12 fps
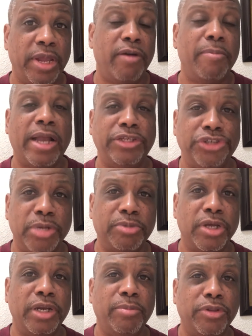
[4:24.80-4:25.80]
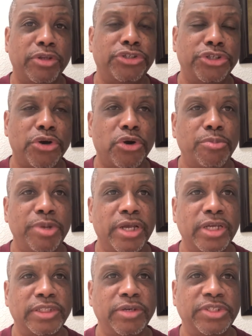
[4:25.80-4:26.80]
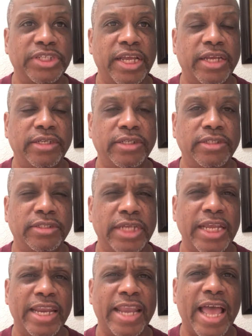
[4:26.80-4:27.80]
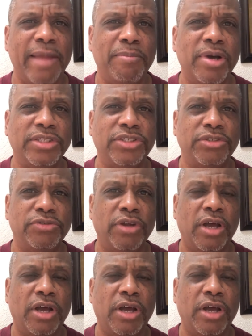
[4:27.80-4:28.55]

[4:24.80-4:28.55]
everybody jumped on him on the show because they were saying taking 9 months